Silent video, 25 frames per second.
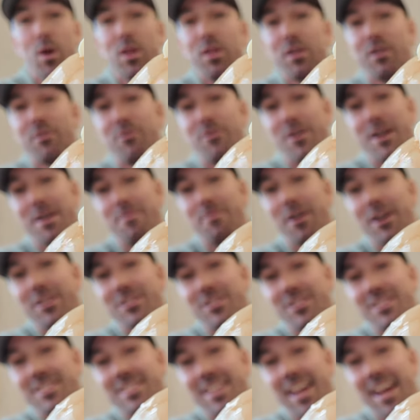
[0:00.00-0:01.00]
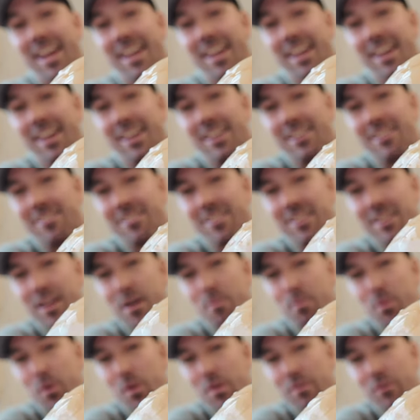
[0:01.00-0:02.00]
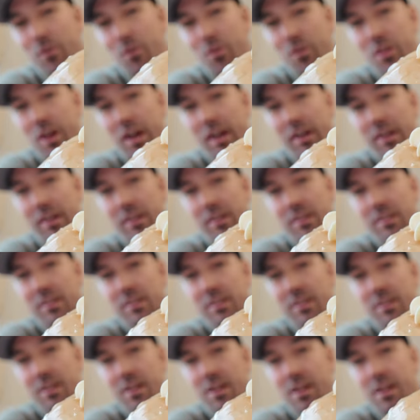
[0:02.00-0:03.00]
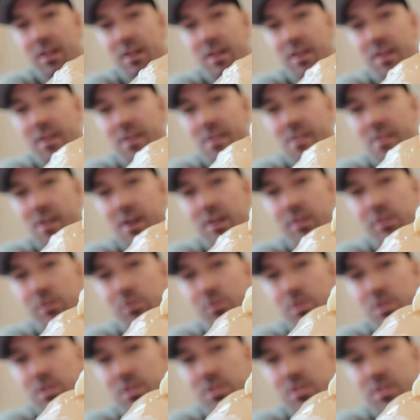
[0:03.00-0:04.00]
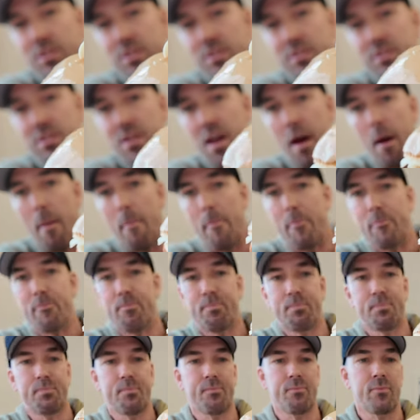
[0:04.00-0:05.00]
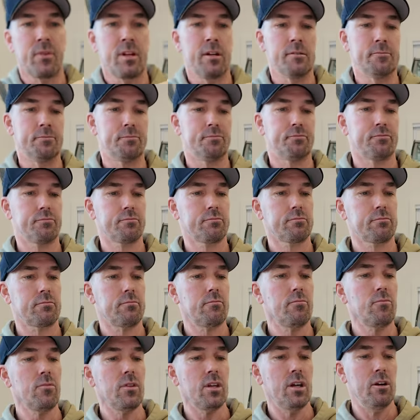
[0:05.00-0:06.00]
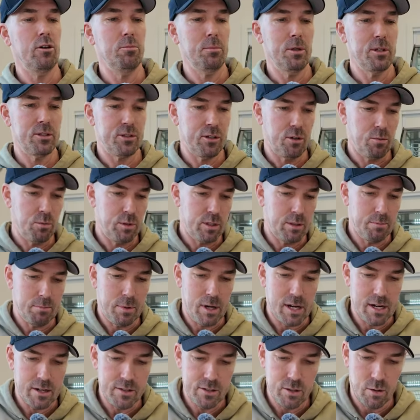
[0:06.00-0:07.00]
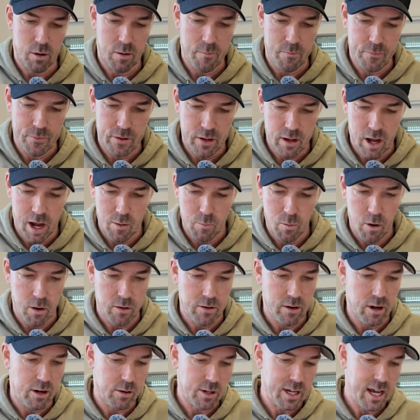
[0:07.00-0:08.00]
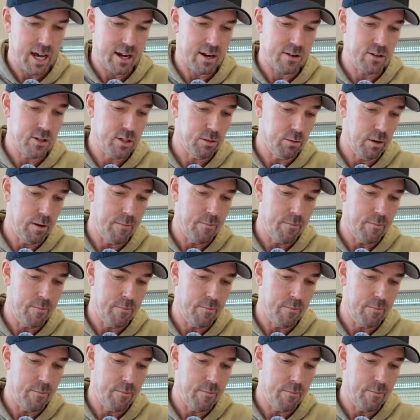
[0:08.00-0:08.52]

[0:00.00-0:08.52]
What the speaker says: with cream, I should say. Look at that beautiful thing. How gorgeous is that? I almost don't want to bite into it. I won't, I'll cut into